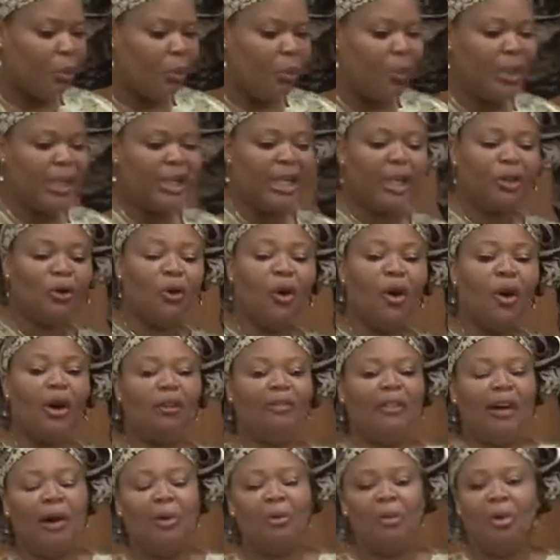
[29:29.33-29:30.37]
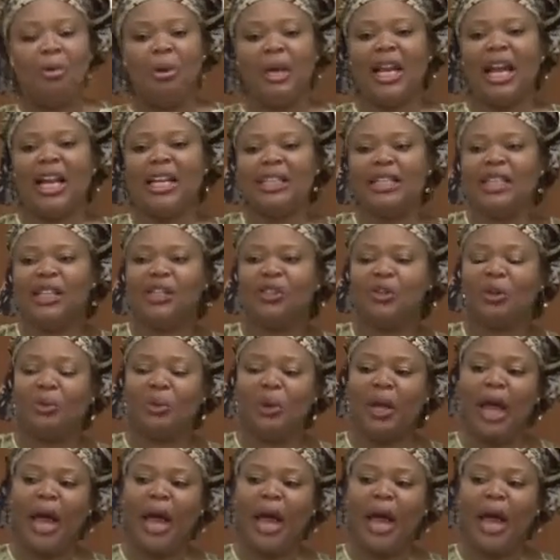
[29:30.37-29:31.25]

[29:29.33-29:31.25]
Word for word: We did all of our mobilization.